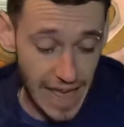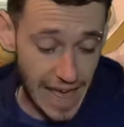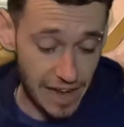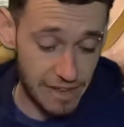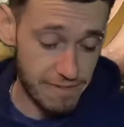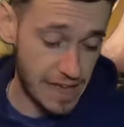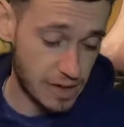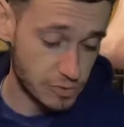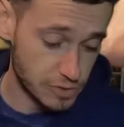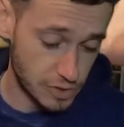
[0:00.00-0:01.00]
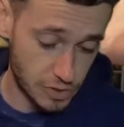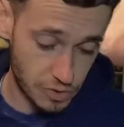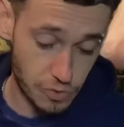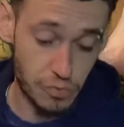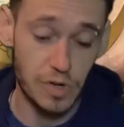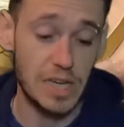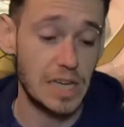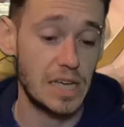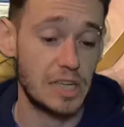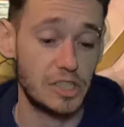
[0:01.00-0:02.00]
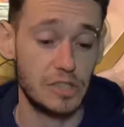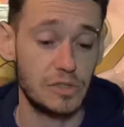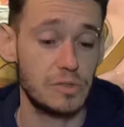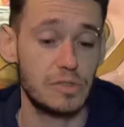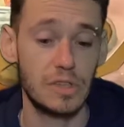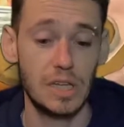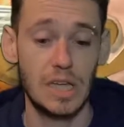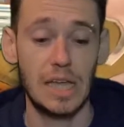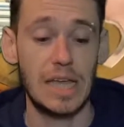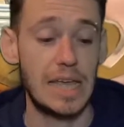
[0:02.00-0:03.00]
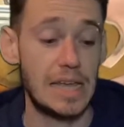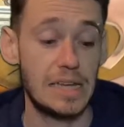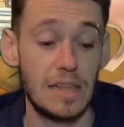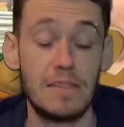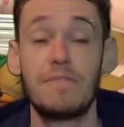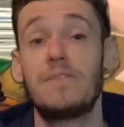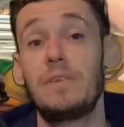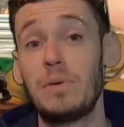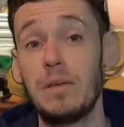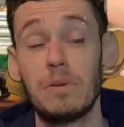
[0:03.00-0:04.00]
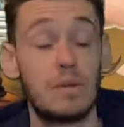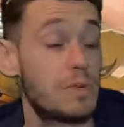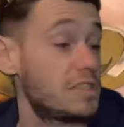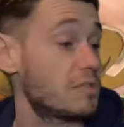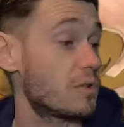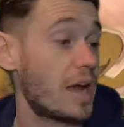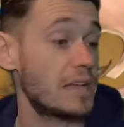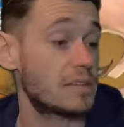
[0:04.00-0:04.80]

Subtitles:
and I found 3 issues in the 50p bin, which is great.